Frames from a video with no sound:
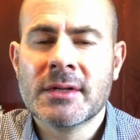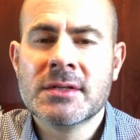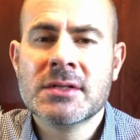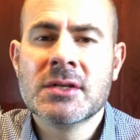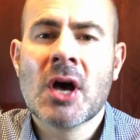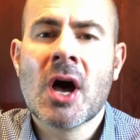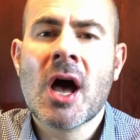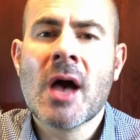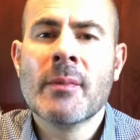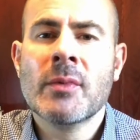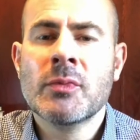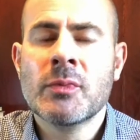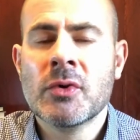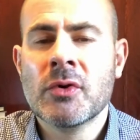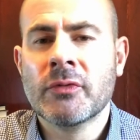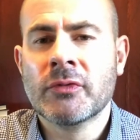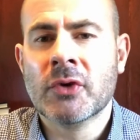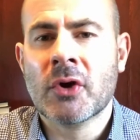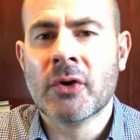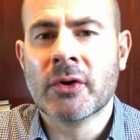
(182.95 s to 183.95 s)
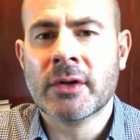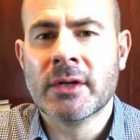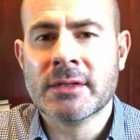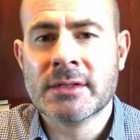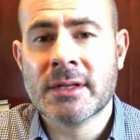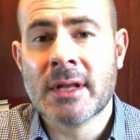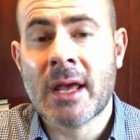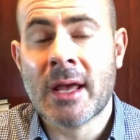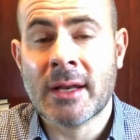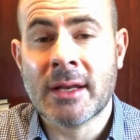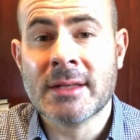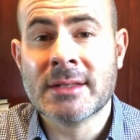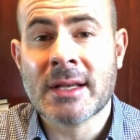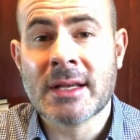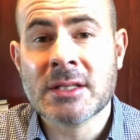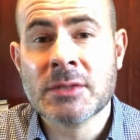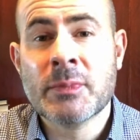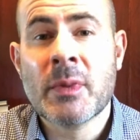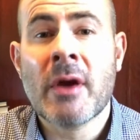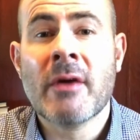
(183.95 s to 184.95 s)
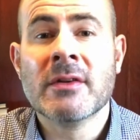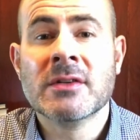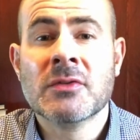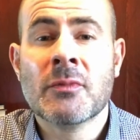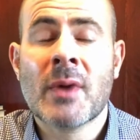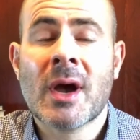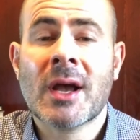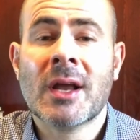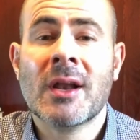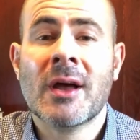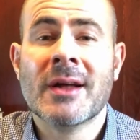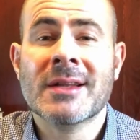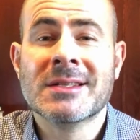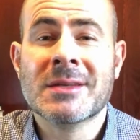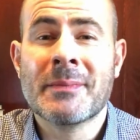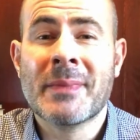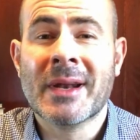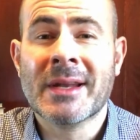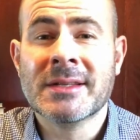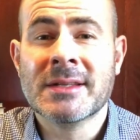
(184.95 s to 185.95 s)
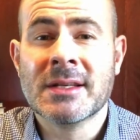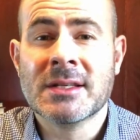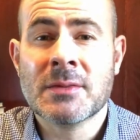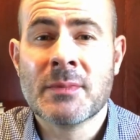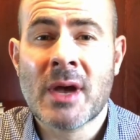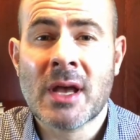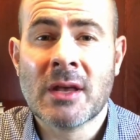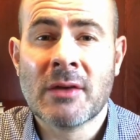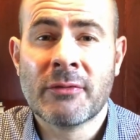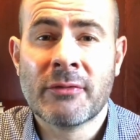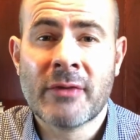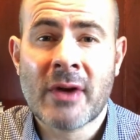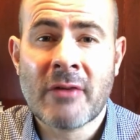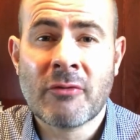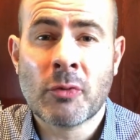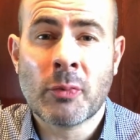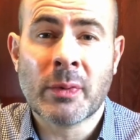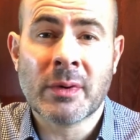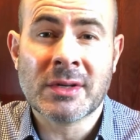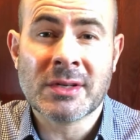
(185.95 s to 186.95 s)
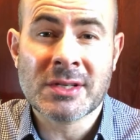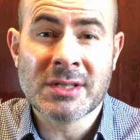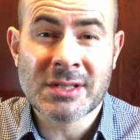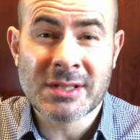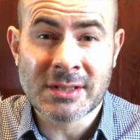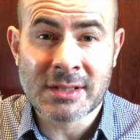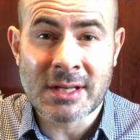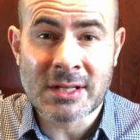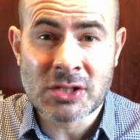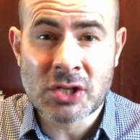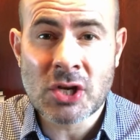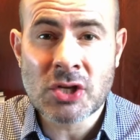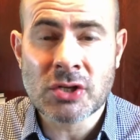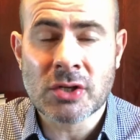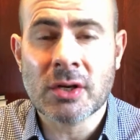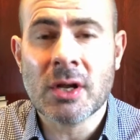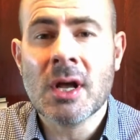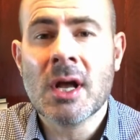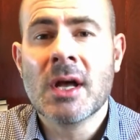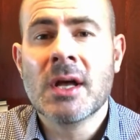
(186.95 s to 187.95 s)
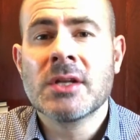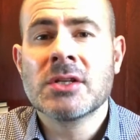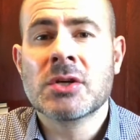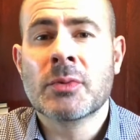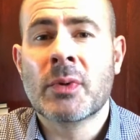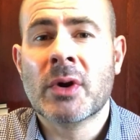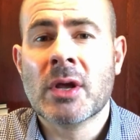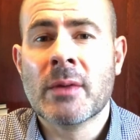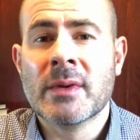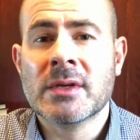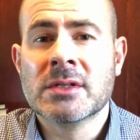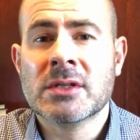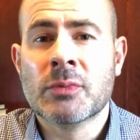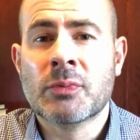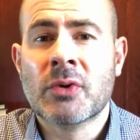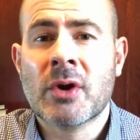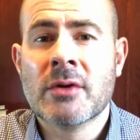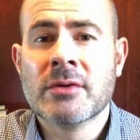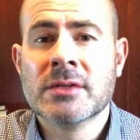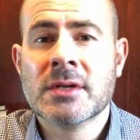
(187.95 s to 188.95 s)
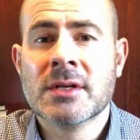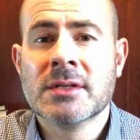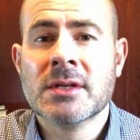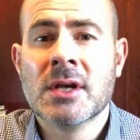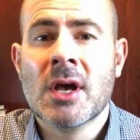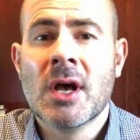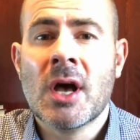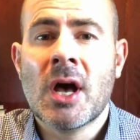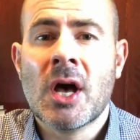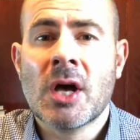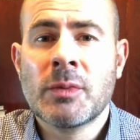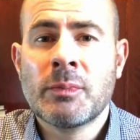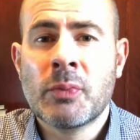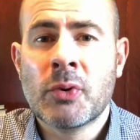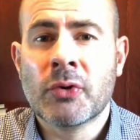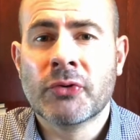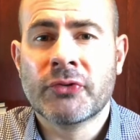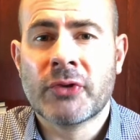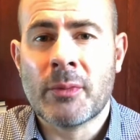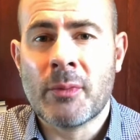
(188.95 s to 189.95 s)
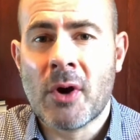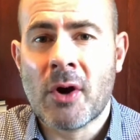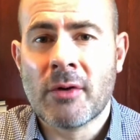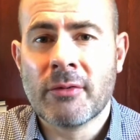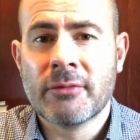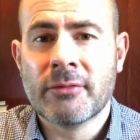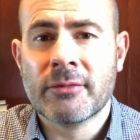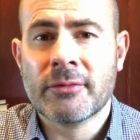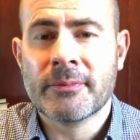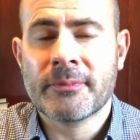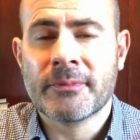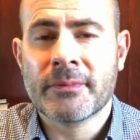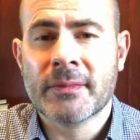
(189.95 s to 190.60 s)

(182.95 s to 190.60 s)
Time had moved on and his experience of my client's ability to make a favourable decision to bring him into the process had put him off.